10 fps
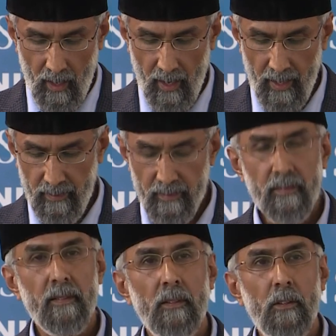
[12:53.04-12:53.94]

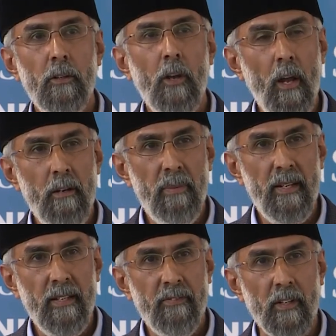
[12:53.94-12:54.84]
Hence, the
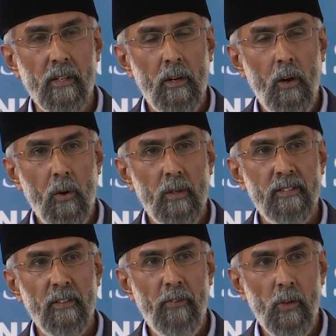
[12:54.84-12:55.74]
non-believer
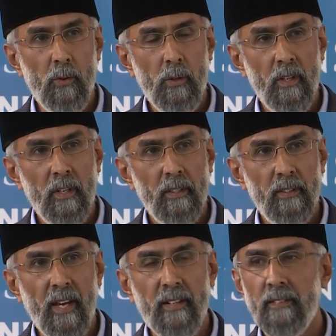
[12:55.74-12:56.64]
holds a view
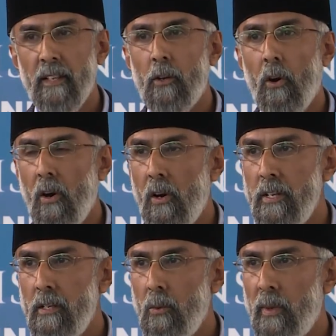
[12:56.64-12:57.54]
that is at
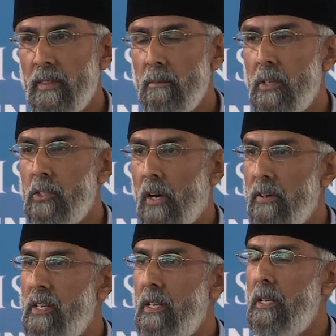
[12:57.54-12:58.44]
odds with the
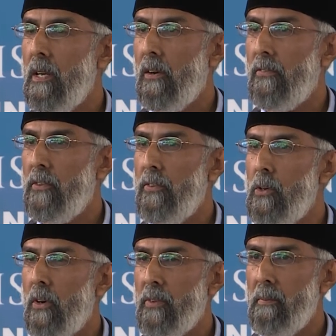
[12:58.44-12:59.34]
majority of the
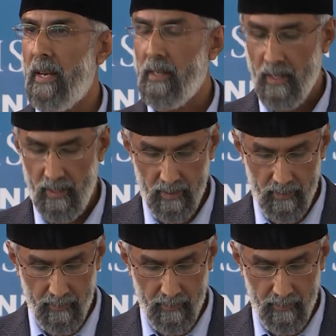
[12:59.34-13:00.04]
view of the mankind.